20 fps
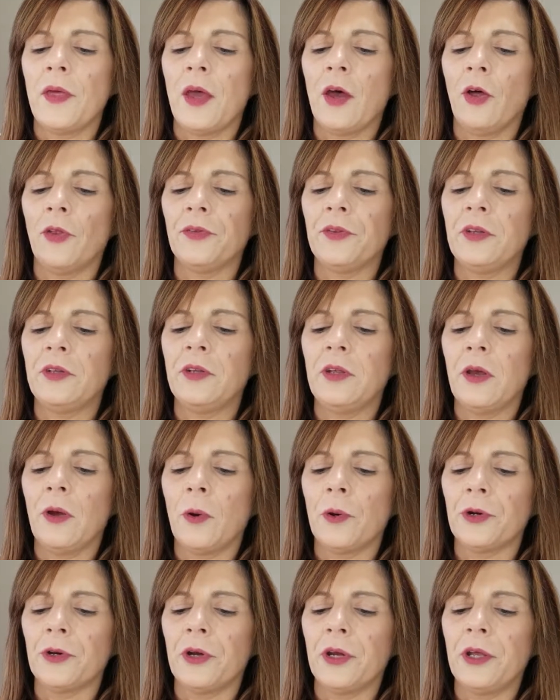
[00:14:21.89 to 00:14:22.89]
healthy
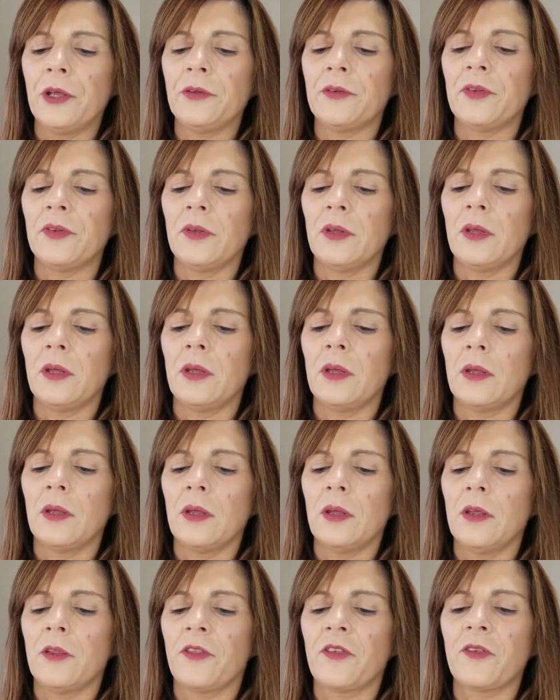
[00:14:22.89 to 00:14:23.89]
deodorant
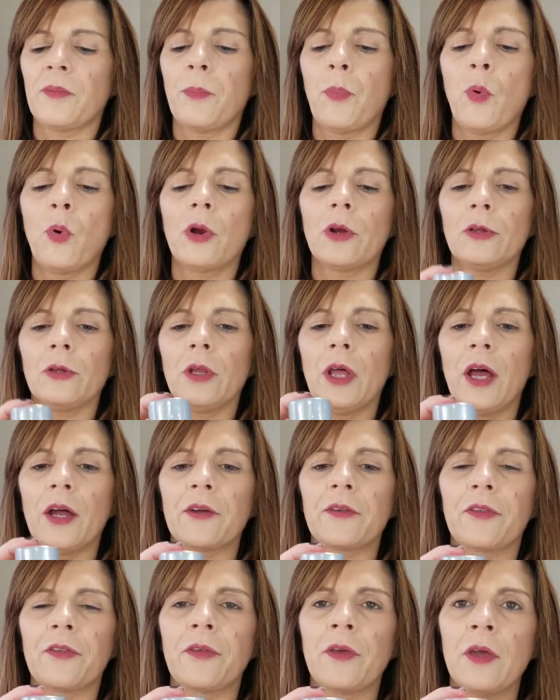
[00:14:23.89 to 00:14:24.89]
in Sport
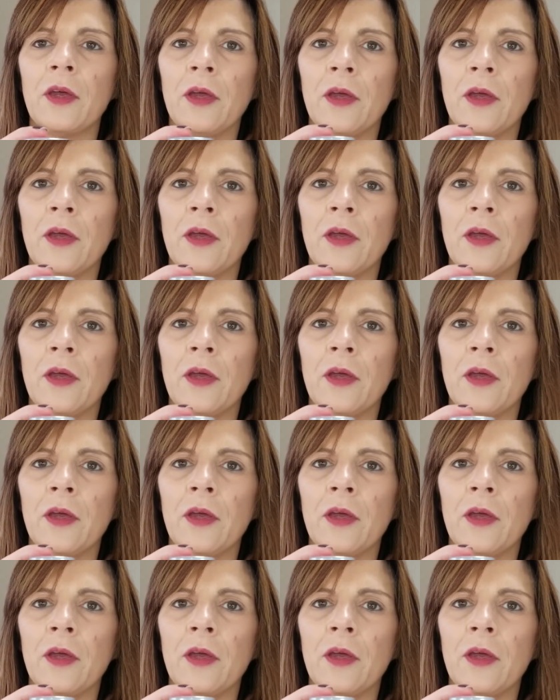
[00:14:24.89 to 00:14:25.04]
Luxe.